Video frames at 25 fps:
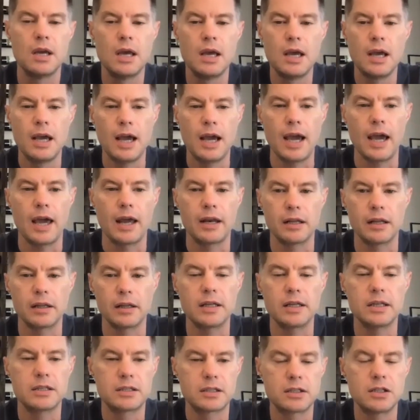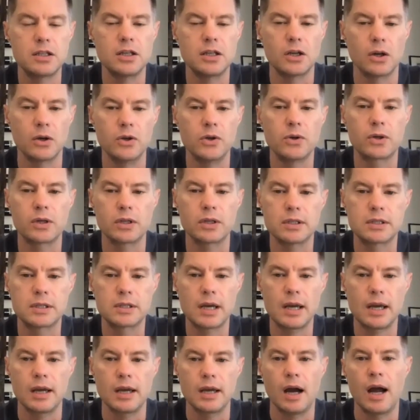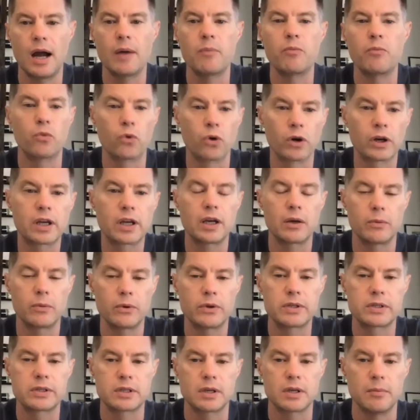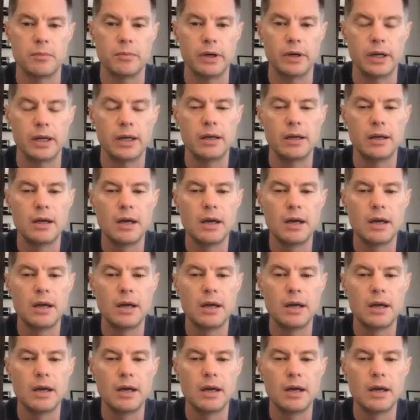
And at least, you know, you can say, I'm working with somebody.